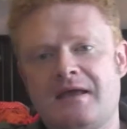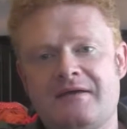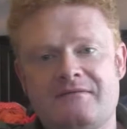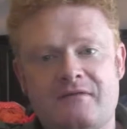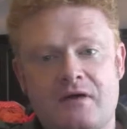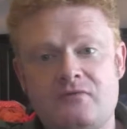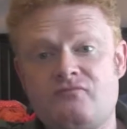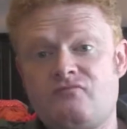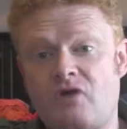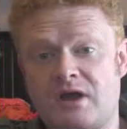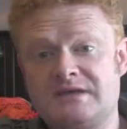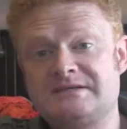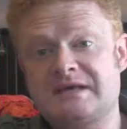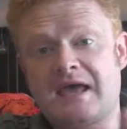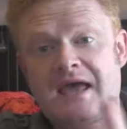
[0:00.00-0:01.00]
if I
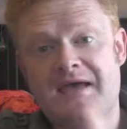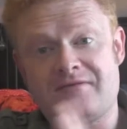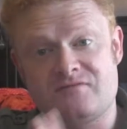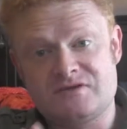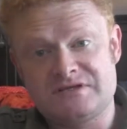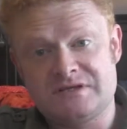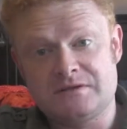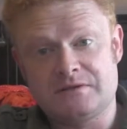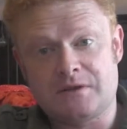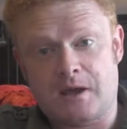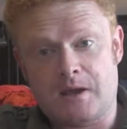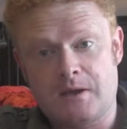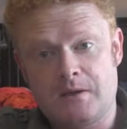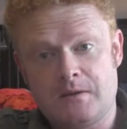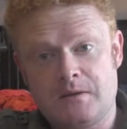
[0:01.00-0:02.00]
write every single
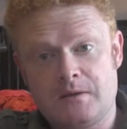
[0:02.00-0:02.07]
day,